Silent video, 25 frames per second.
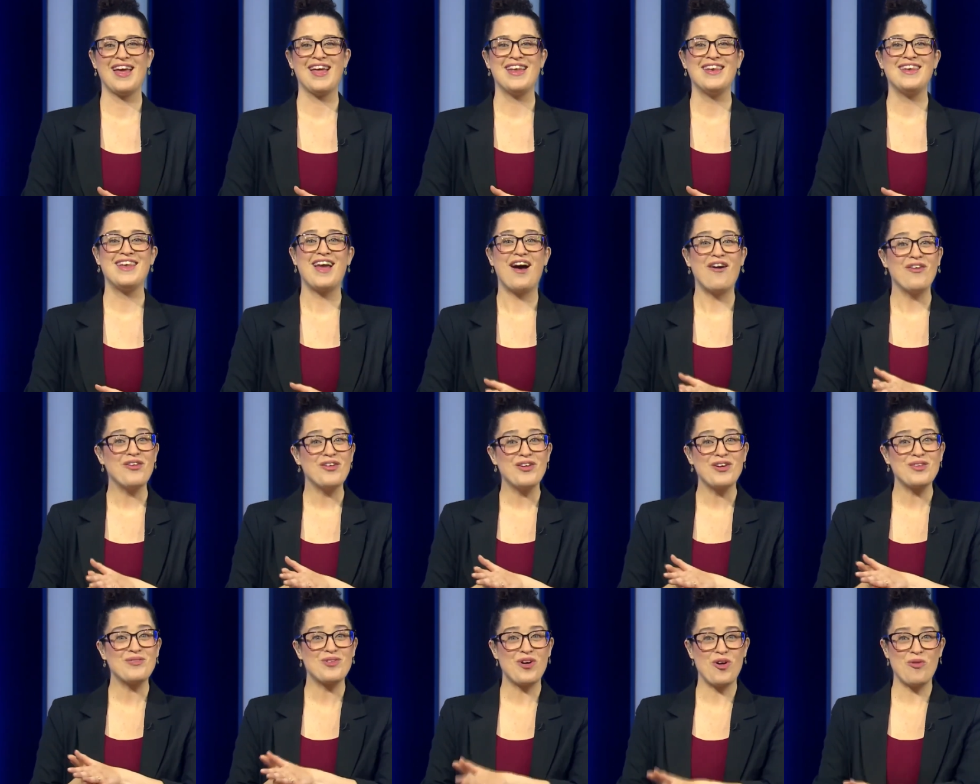Now you
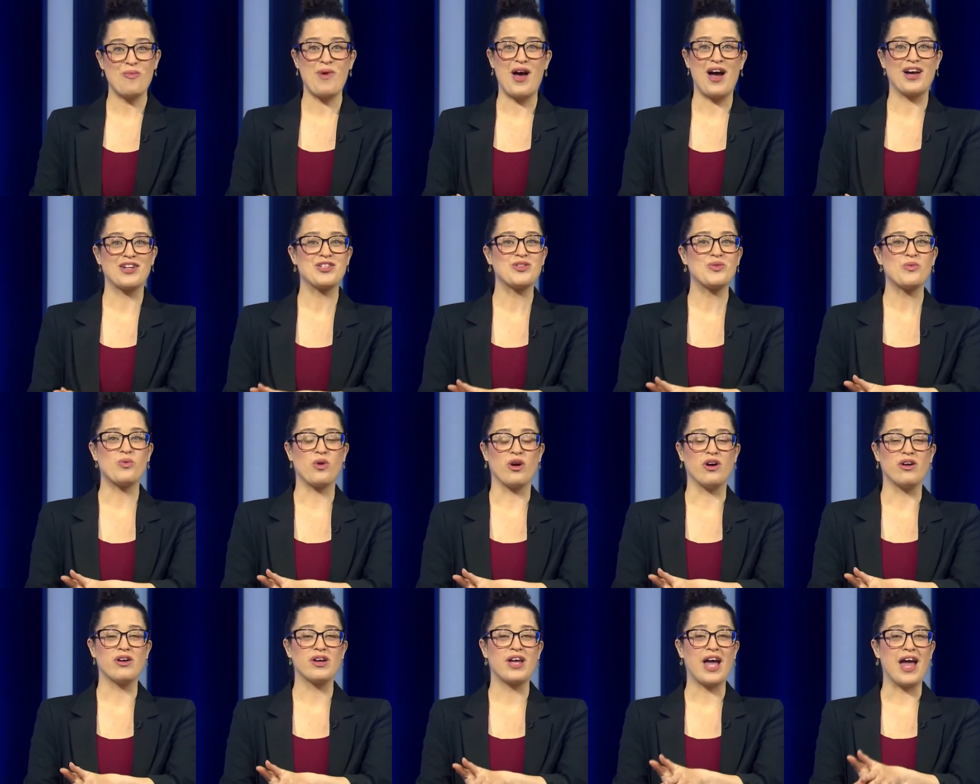can go back to
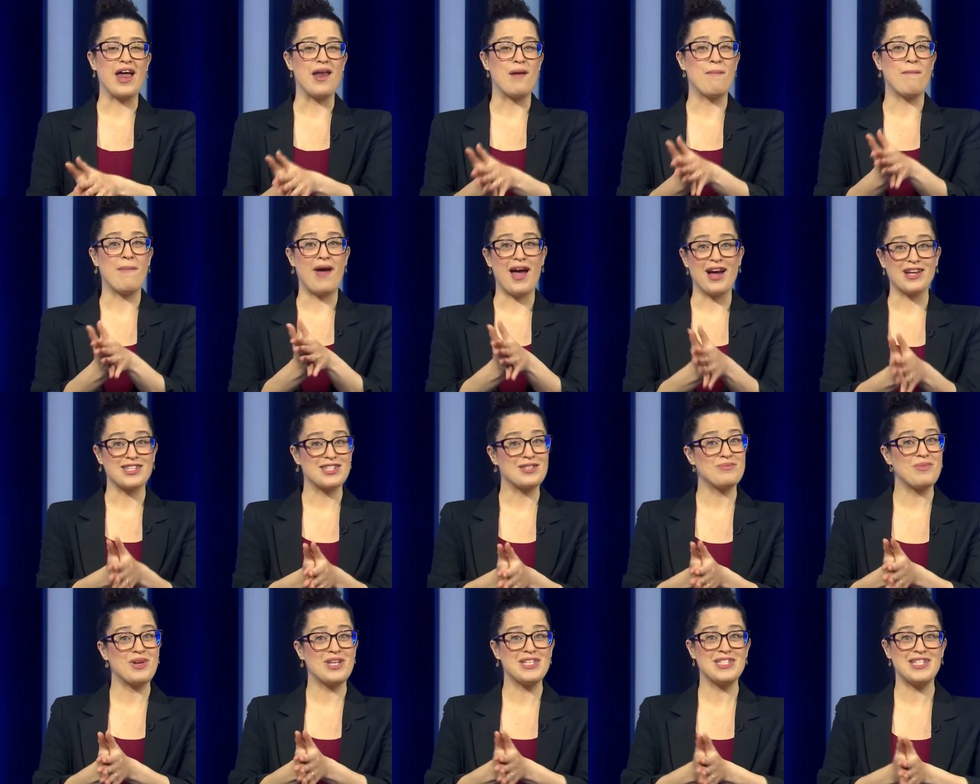work and
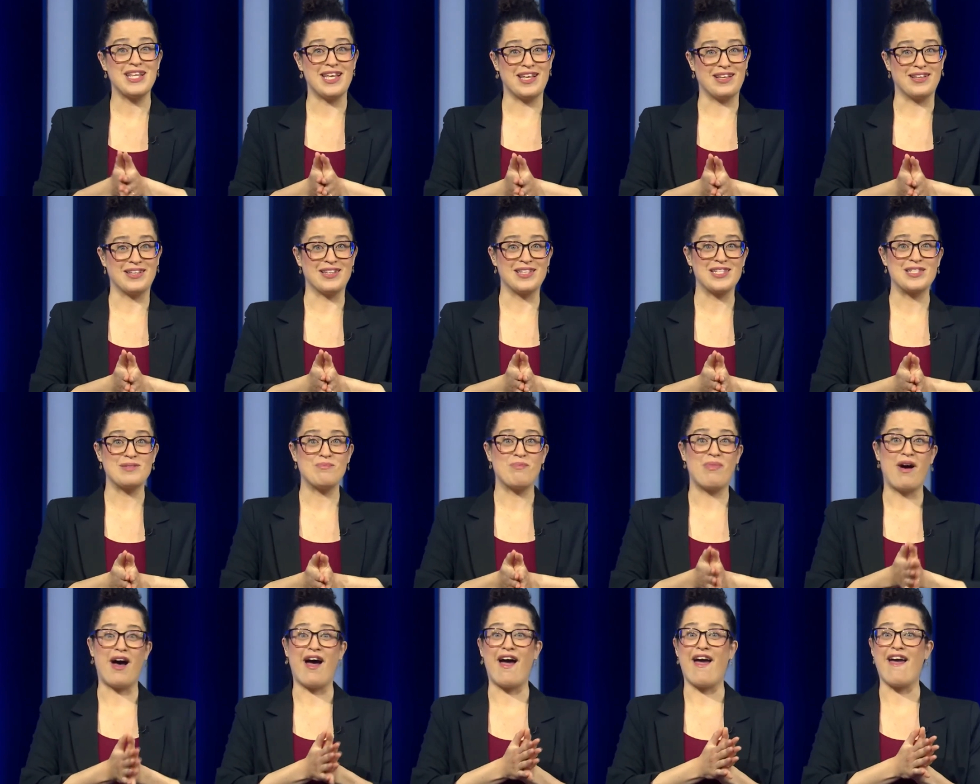maximize sales
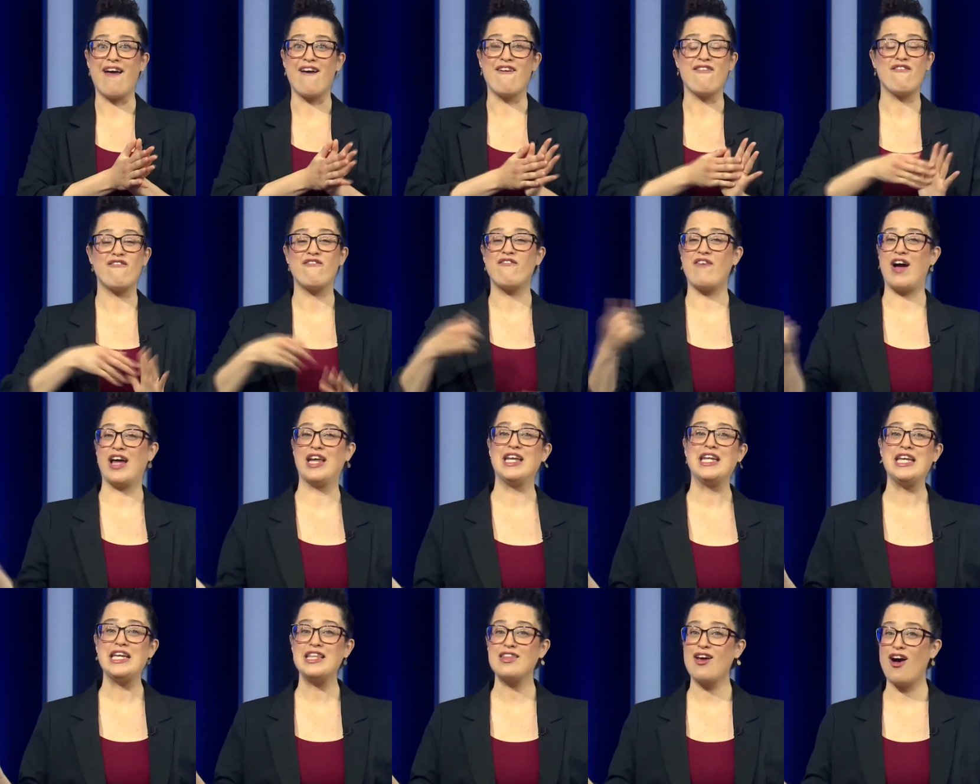by
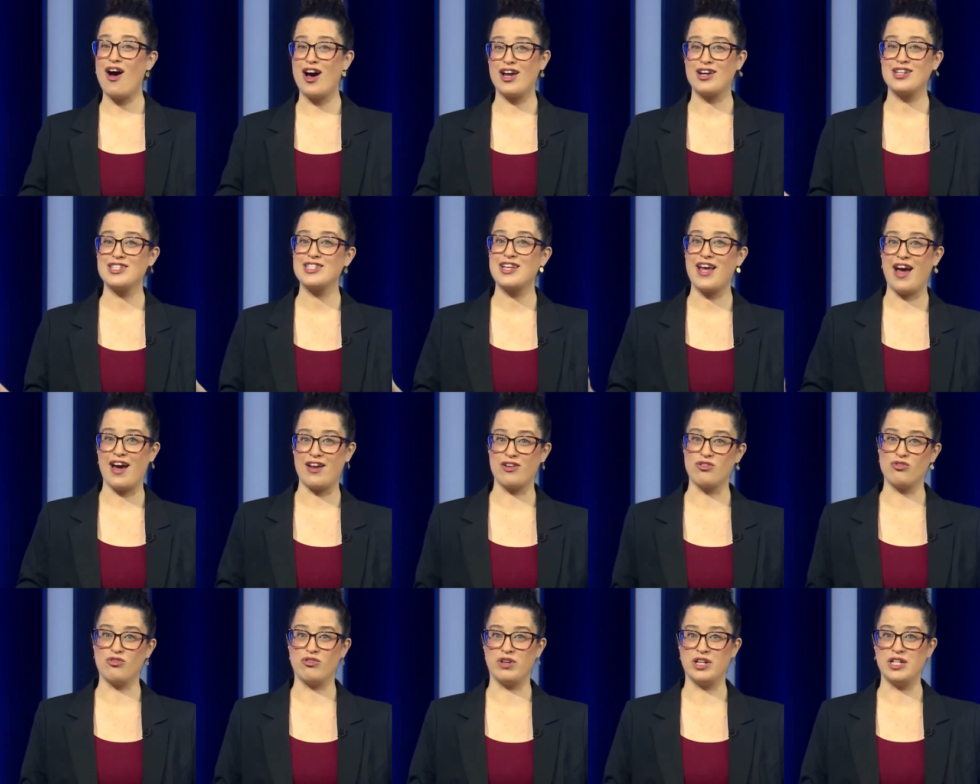finding the hottest
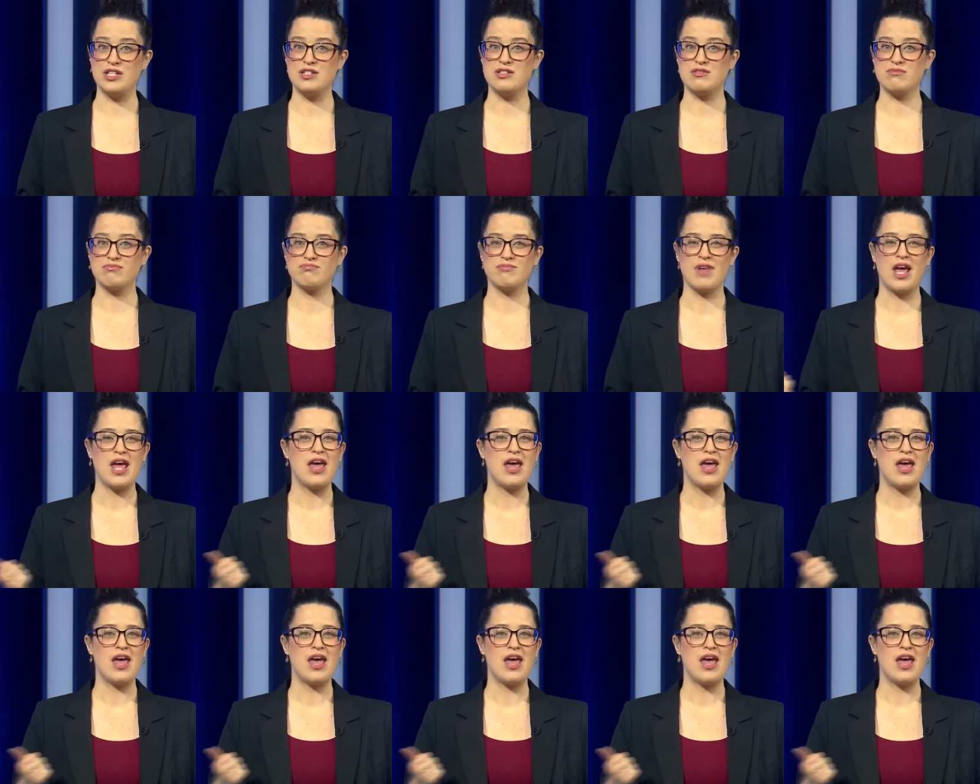categories,